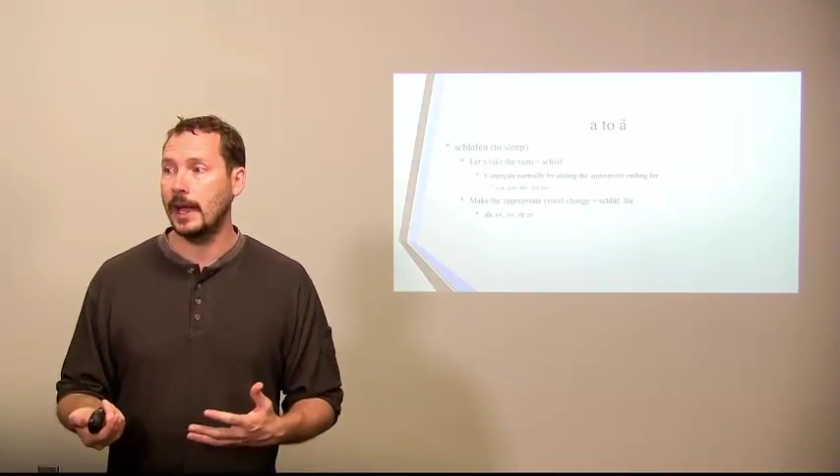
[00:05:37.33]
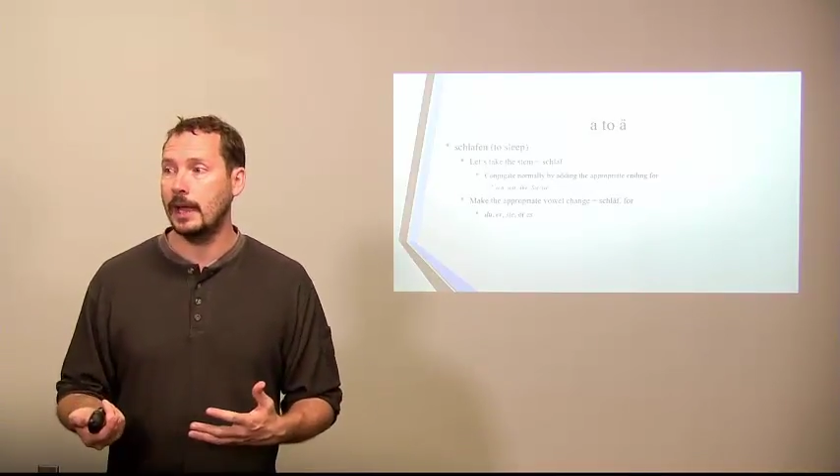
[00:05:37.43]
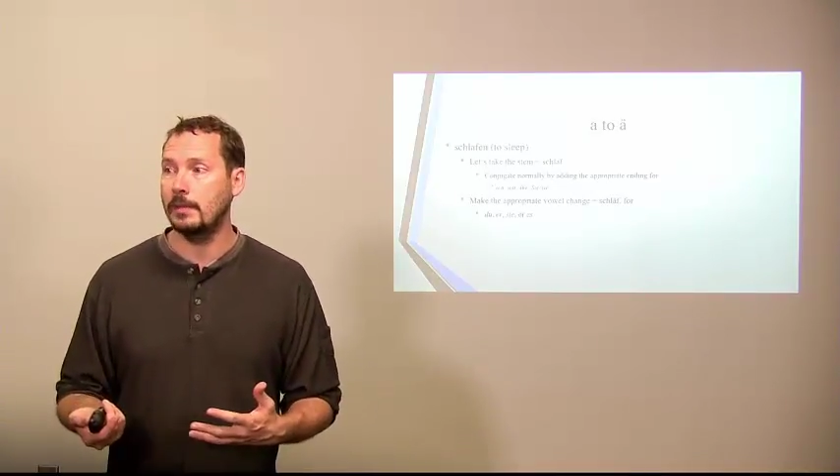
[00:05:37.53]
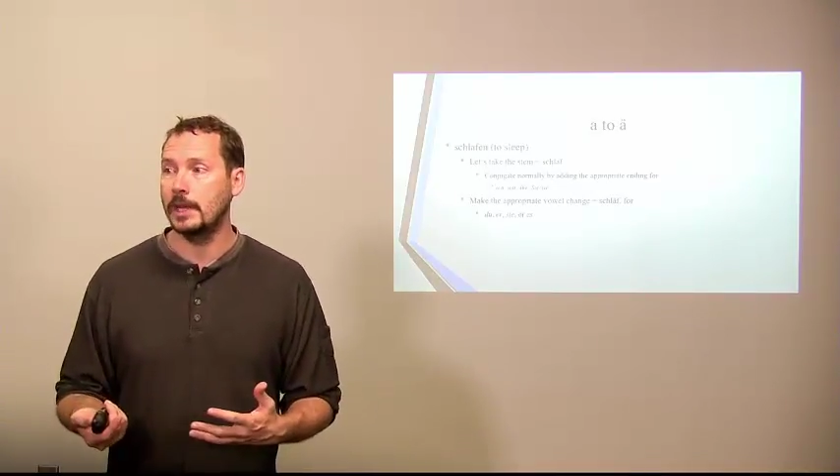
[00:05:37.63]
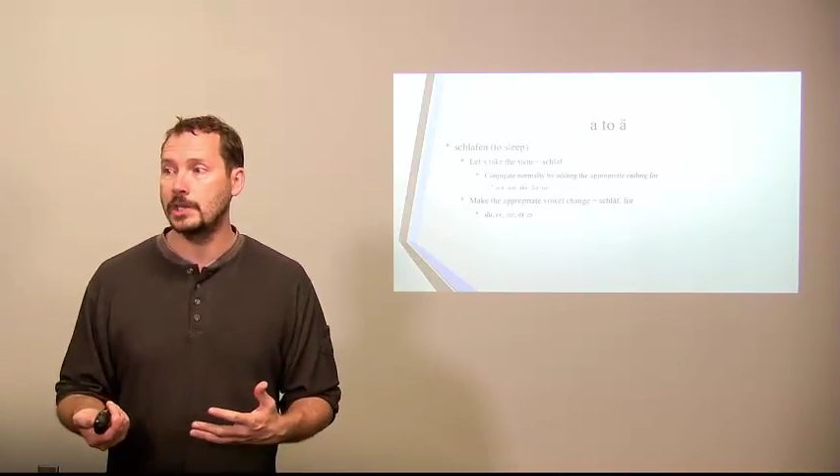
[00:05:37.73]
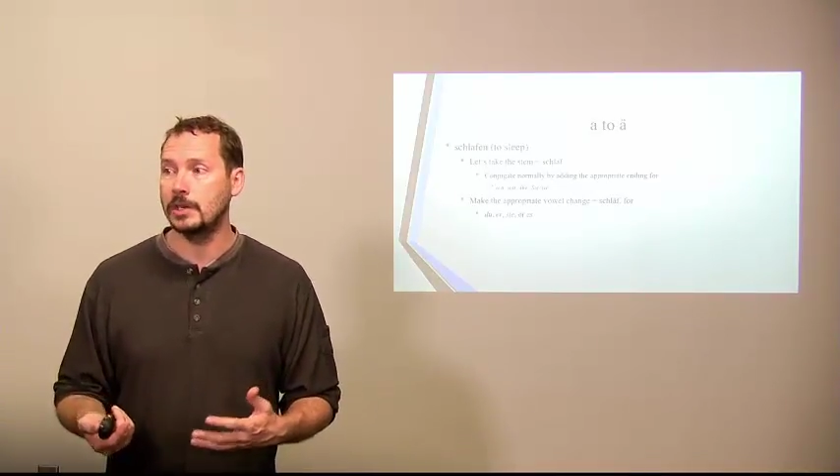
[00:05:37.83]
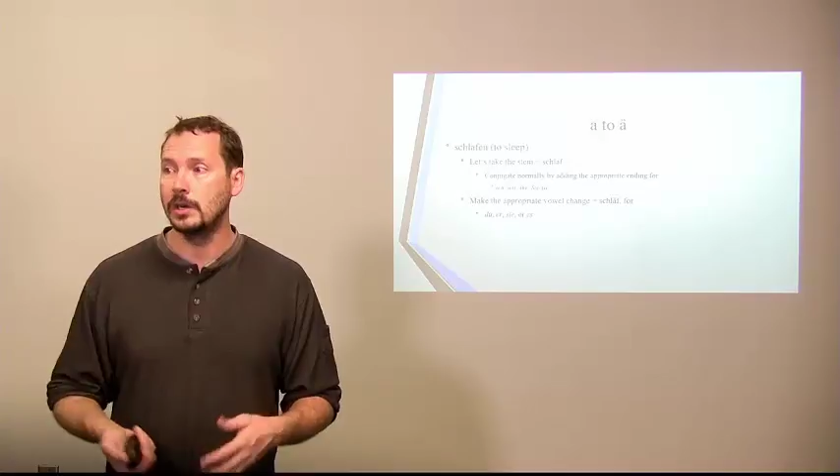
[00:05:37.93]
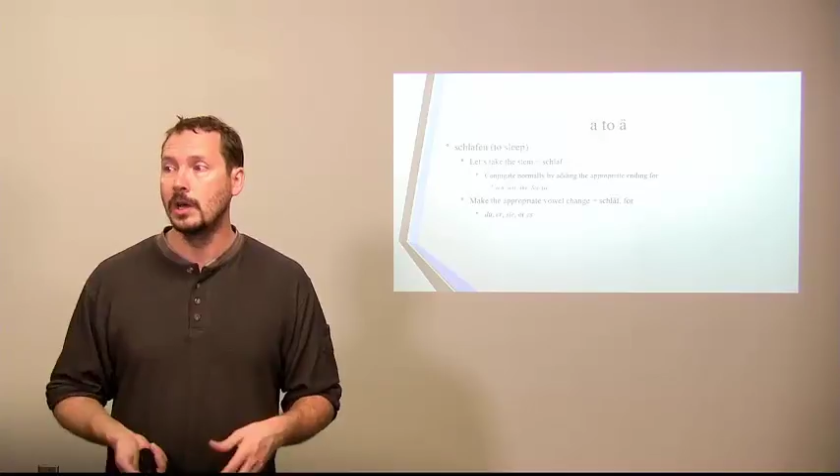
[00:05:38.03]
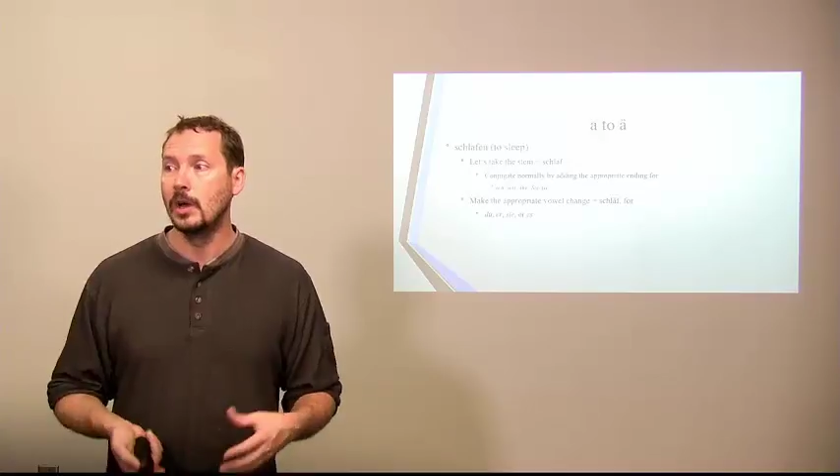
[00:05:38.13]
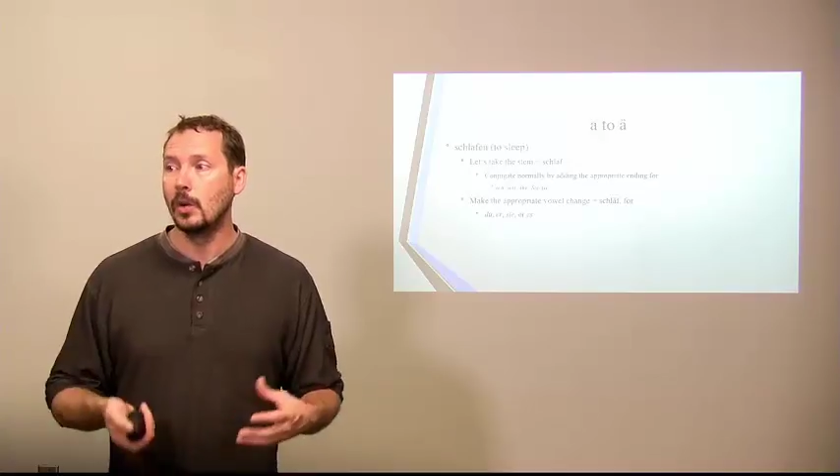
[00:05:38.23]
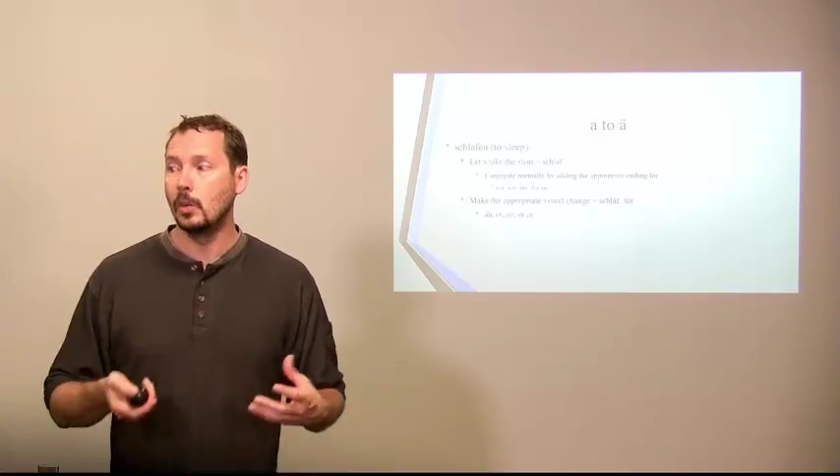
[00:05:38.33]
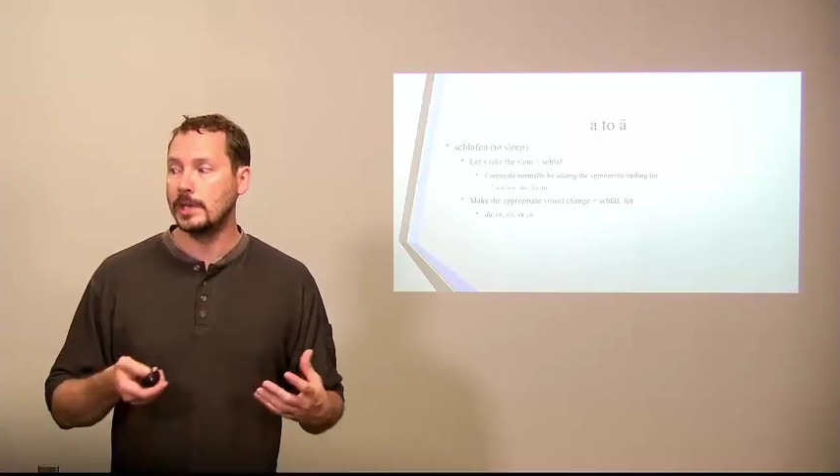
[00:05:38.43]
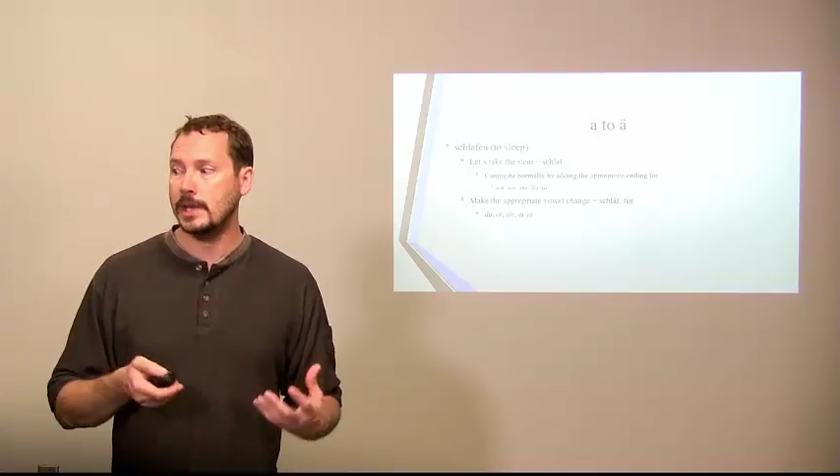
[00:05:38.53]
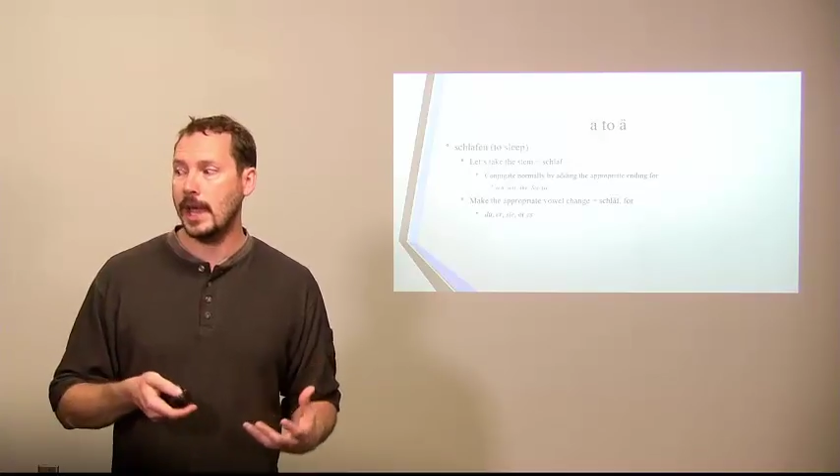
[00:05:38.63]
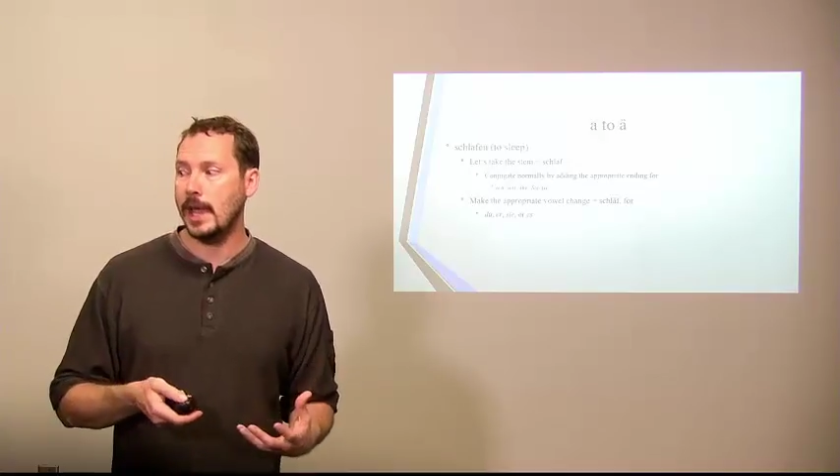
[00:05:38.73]
mentioned was
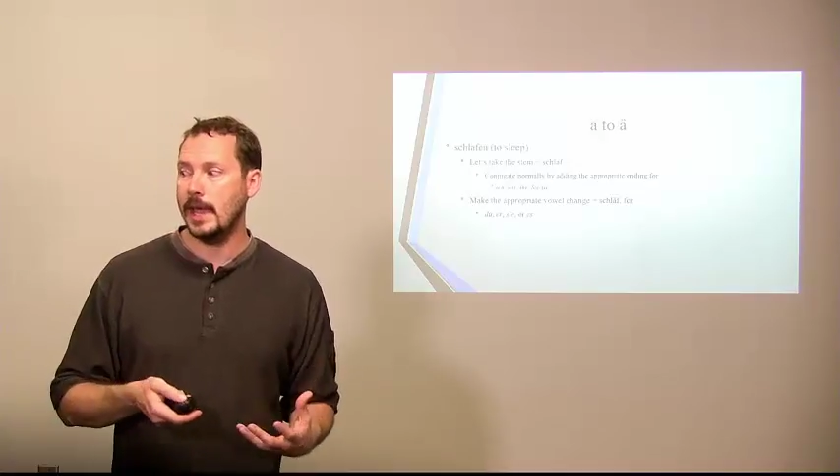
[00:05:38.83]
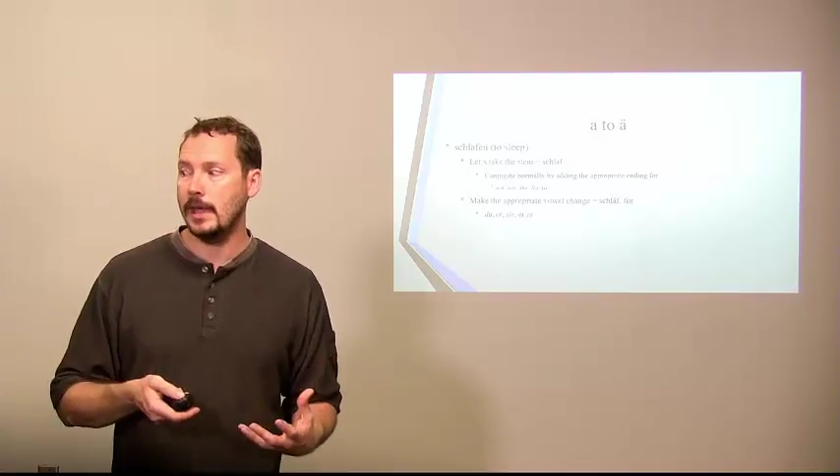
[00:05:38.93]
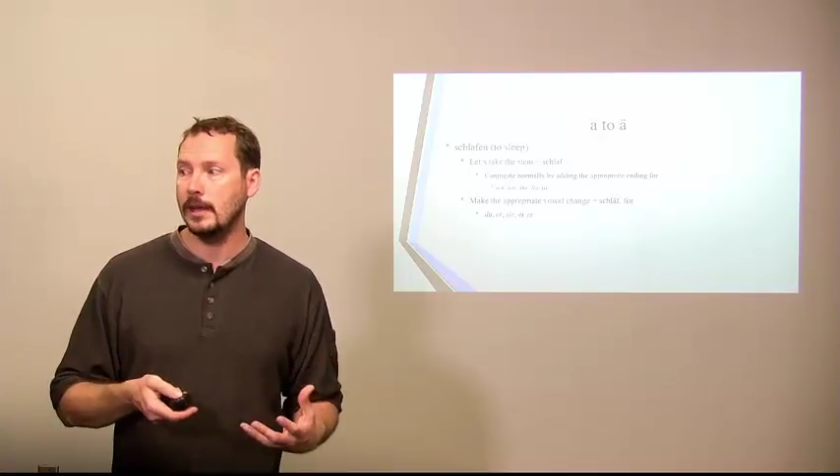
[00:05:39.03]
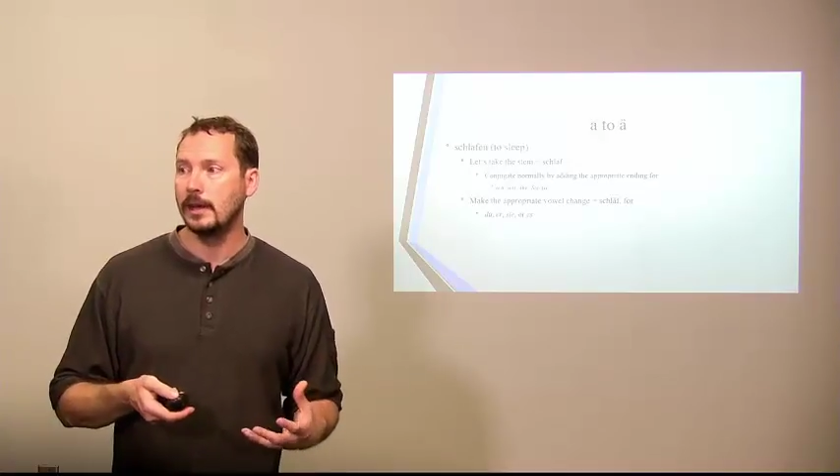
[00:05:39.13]
A